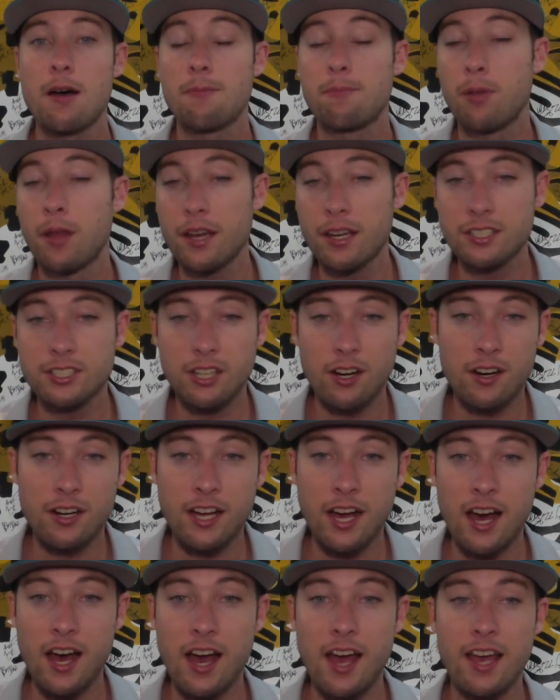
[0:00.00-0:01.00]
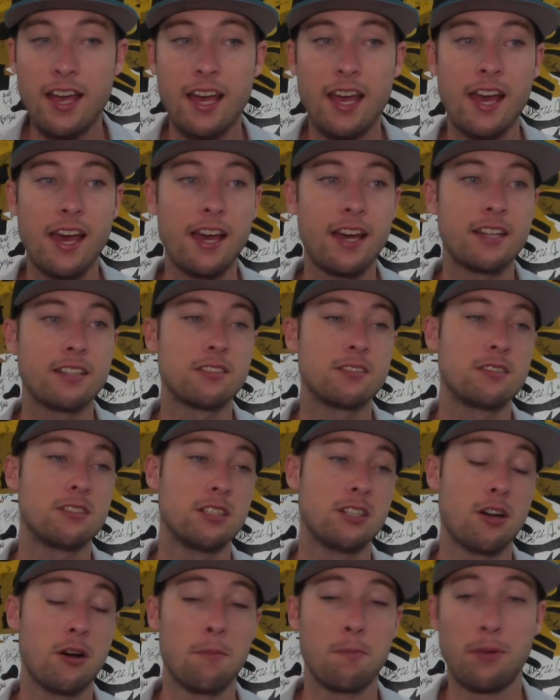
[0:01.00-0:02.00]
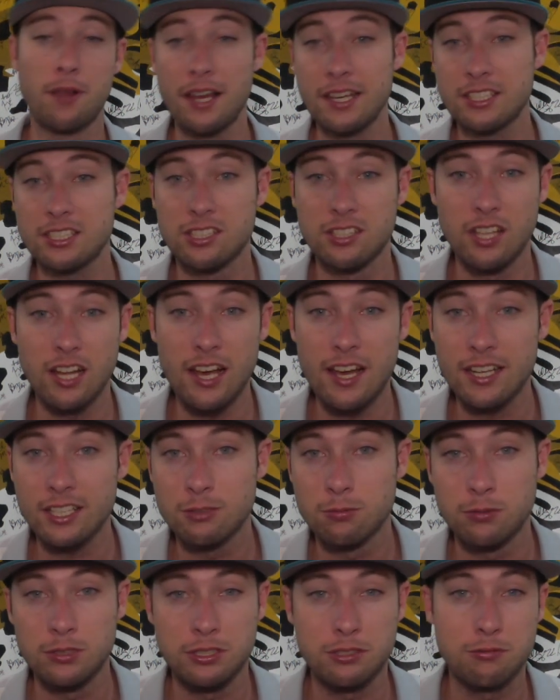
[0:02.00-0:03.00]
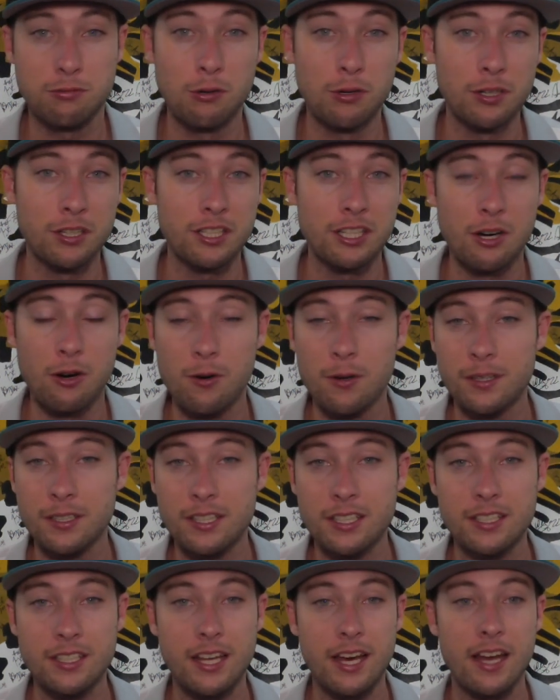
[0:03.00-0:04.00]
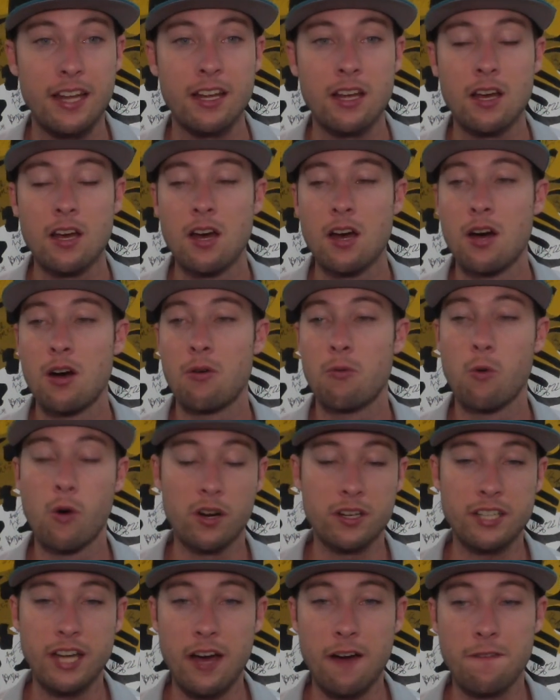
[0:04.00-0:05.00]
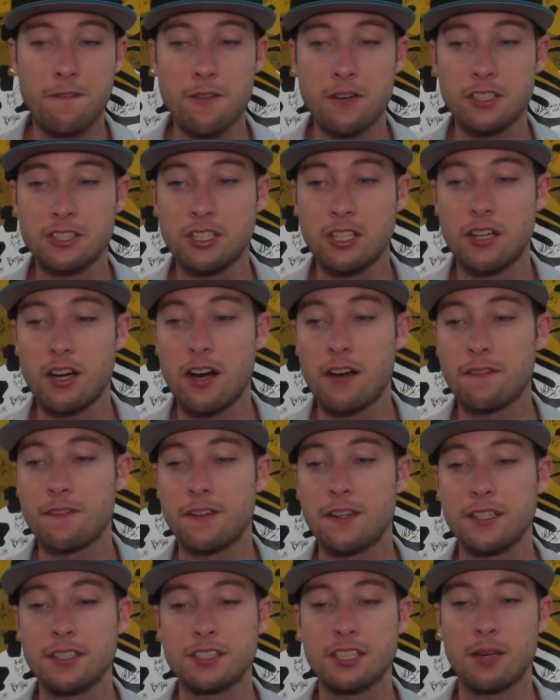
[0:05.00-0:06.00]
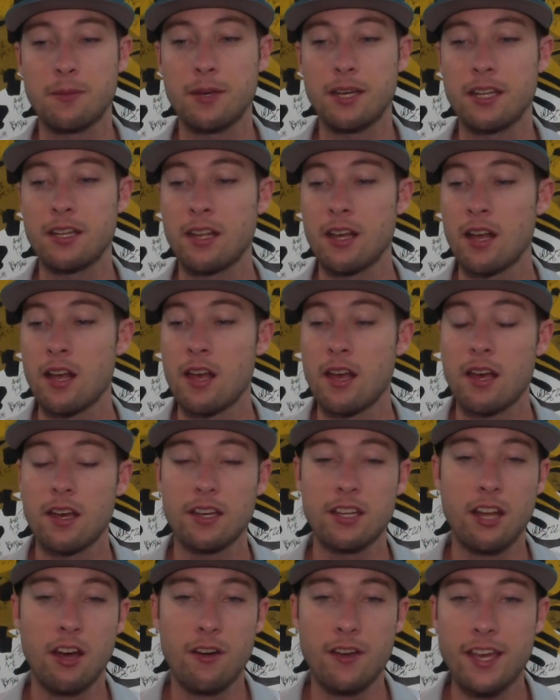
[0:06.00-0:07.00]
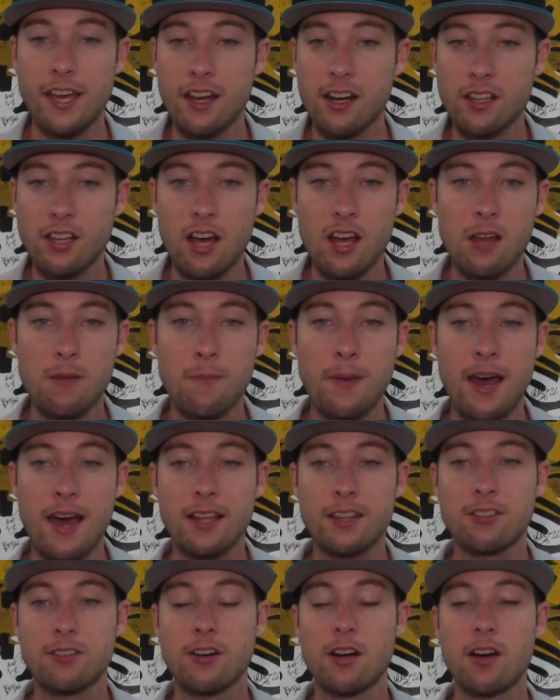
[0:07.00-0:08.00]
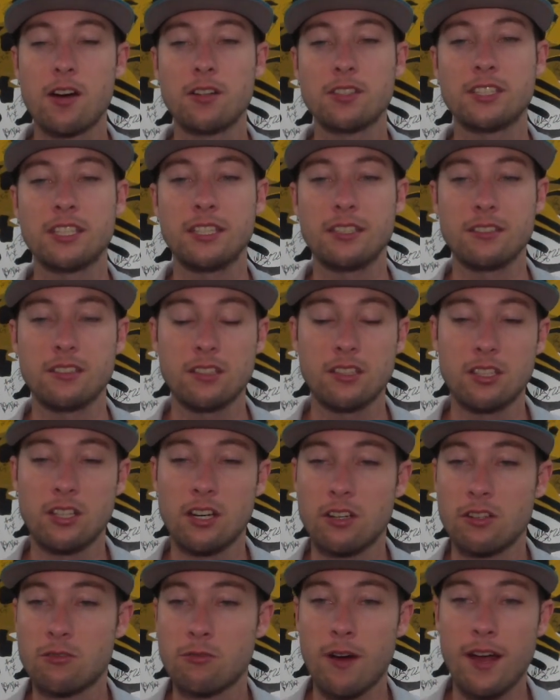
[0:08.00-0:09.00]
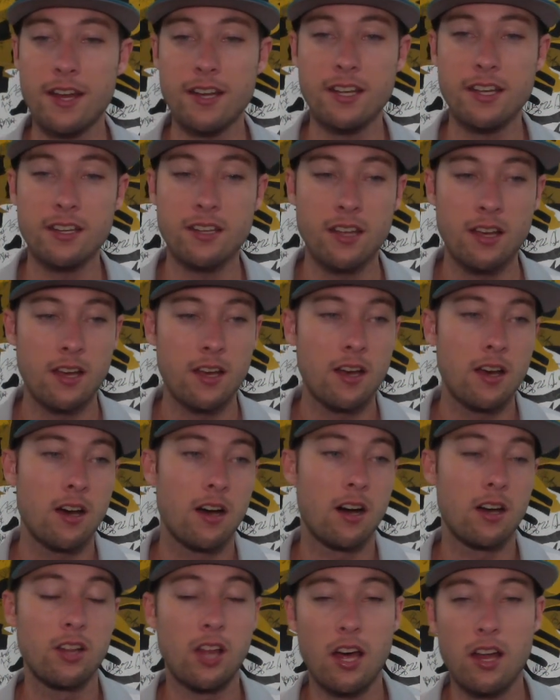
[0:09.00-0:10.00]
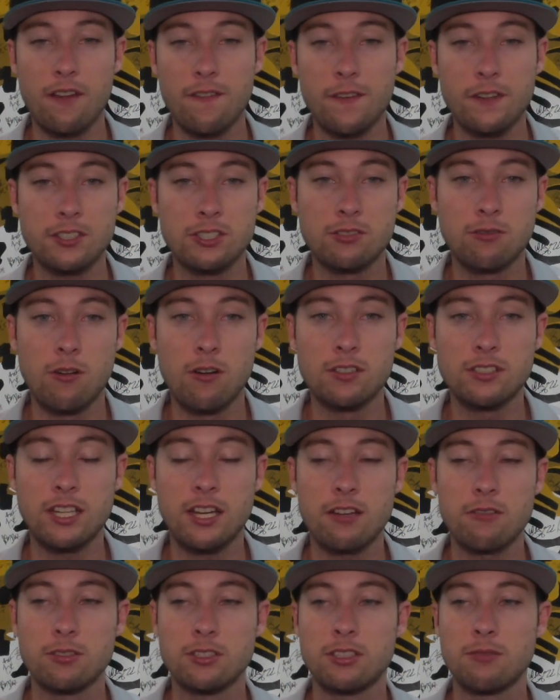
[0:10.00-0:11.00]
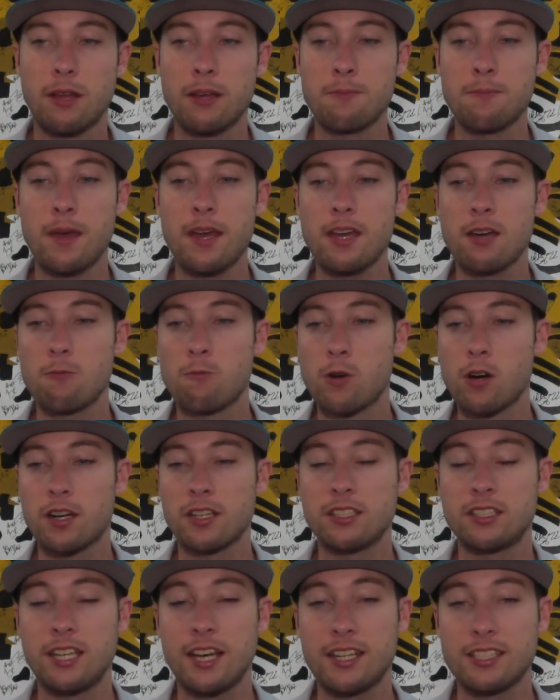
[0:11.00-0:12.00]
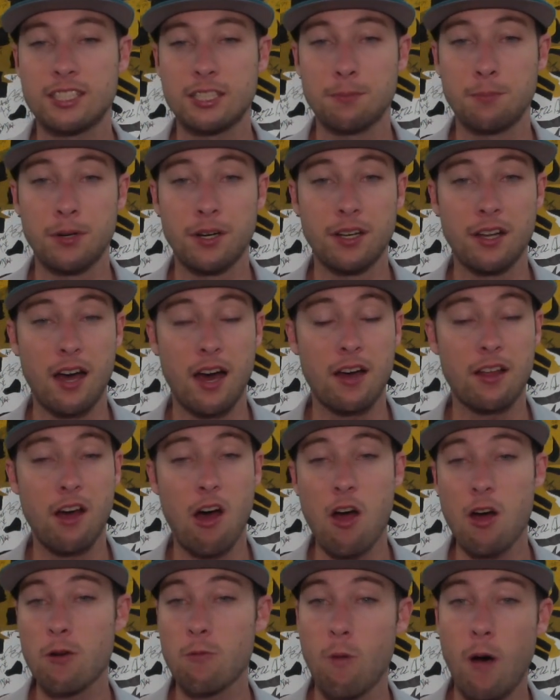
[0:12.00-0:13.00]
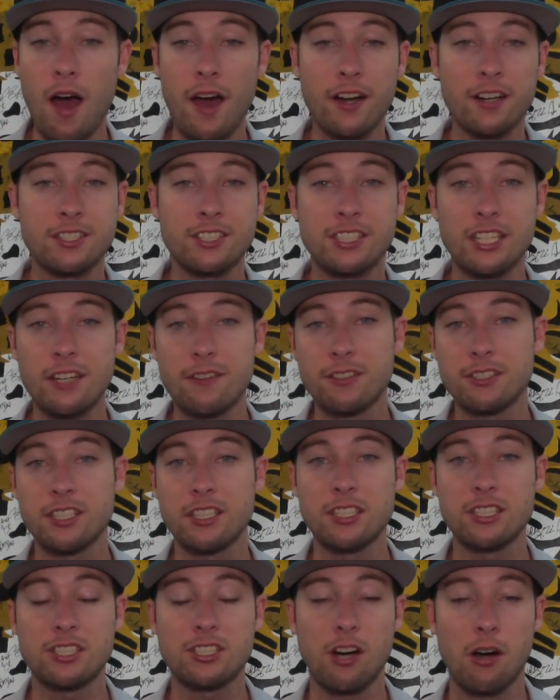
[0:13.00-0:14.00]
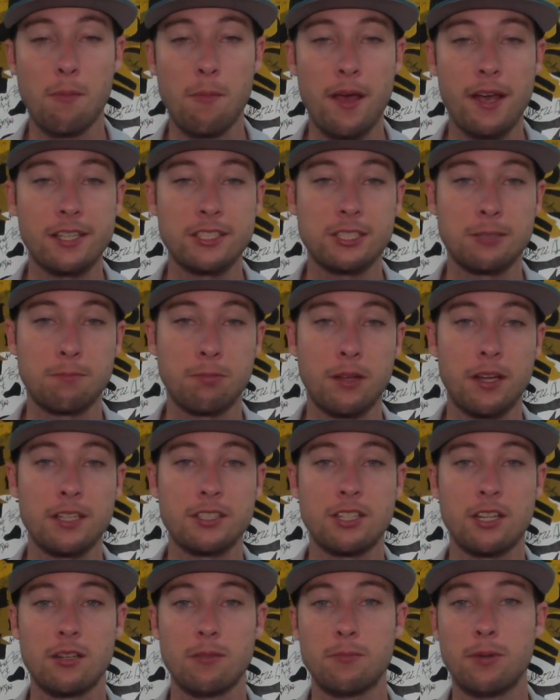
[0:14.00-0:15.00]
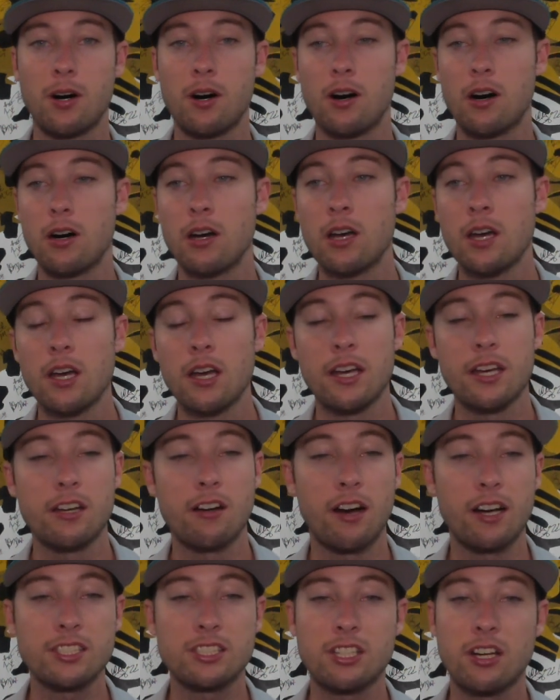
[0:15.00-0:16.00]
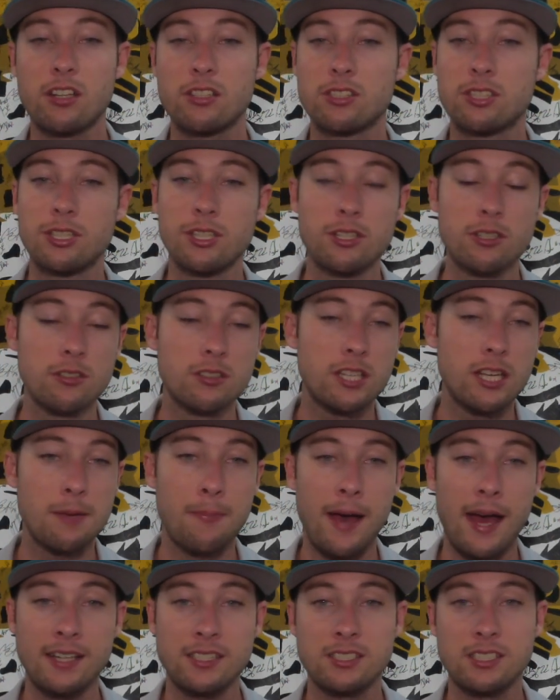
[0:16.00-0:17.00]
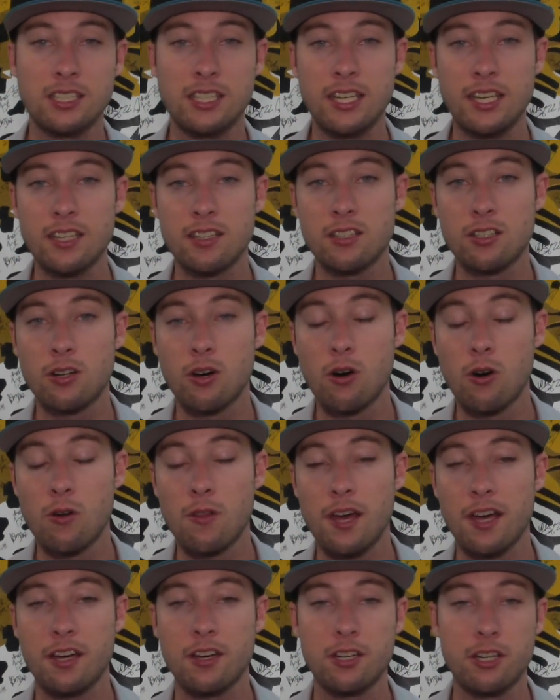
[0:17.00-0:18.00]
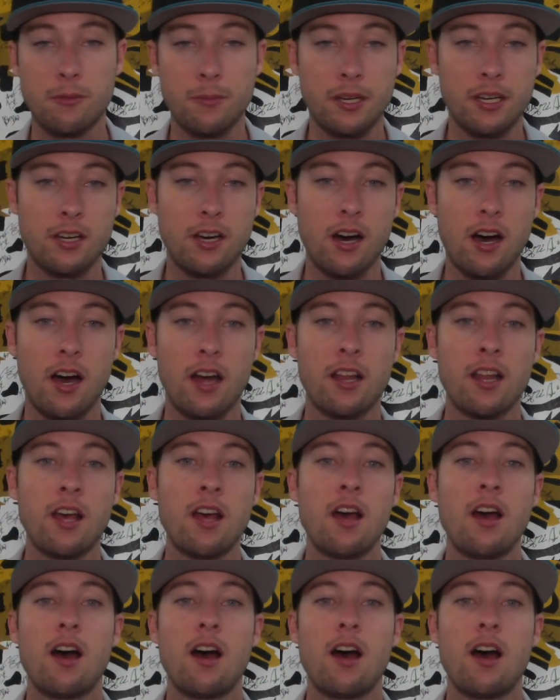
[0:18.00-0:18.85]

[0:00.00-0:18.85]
Blake is our guy. And, you know, Blake's legs was really the only thing that worked out for us on offense. I mean, you know, he had a lot of bad throws. And, you know, granted, a lot of his throws that he was, like, making were contested. But our wide receivers need to start making some plays on the ball. You know, I saw two deep passes to Keelan Cole that could have been caught.